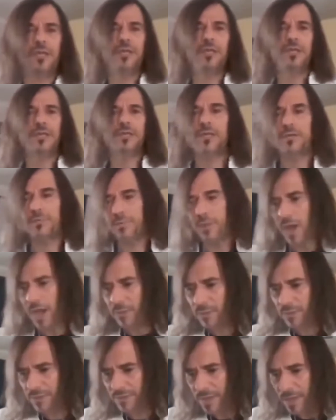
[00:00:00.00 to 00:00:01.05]
combined
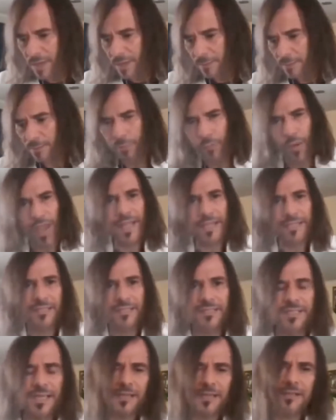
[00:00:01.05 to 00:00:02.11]
with brains and
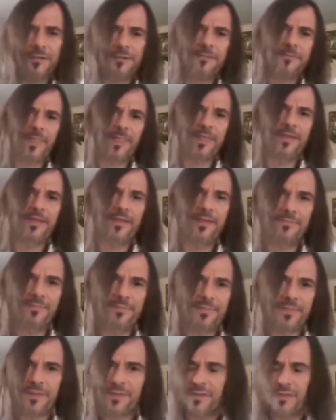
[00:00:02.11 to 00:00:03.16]
talent,
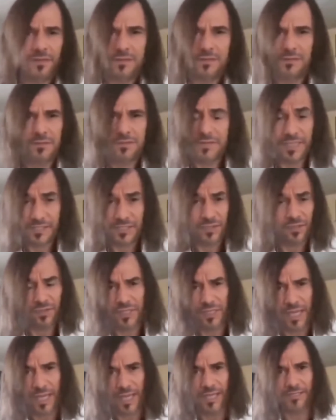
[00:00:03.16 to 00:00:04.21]
that's not the
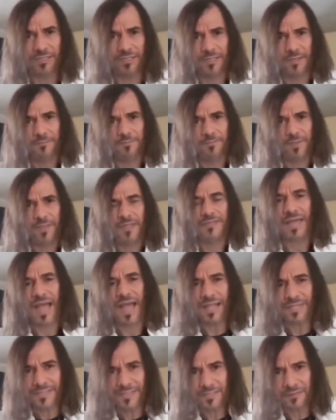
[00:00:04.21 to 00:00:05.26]
case.
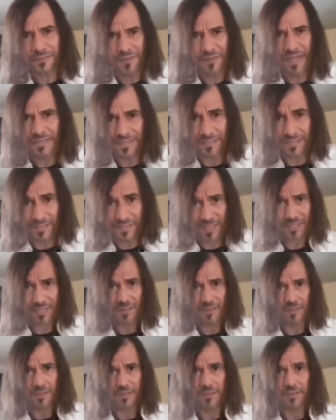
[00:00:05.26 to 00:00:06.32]
That's the fantasy.
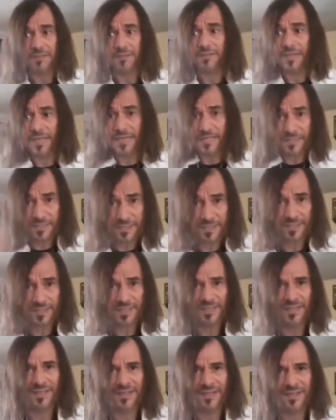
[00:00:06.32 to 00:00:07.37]

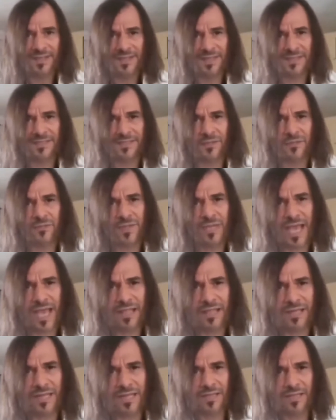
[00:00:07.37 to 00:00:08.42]
This is the
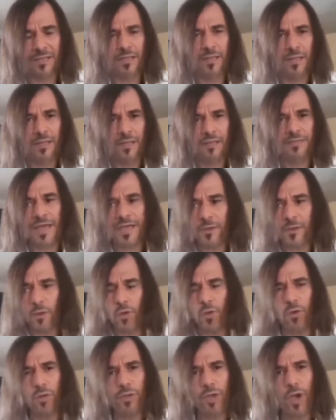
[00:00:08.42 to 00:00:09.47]
reality. They
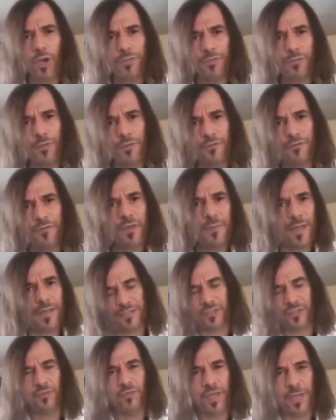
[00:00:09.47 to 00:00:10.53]
all go through
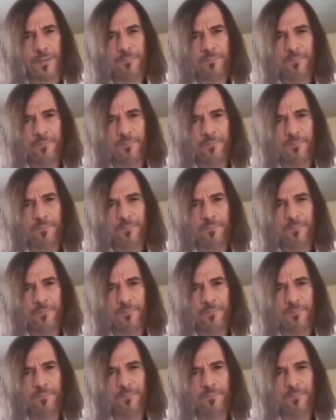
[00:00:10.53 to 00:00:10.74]
Freemasonry.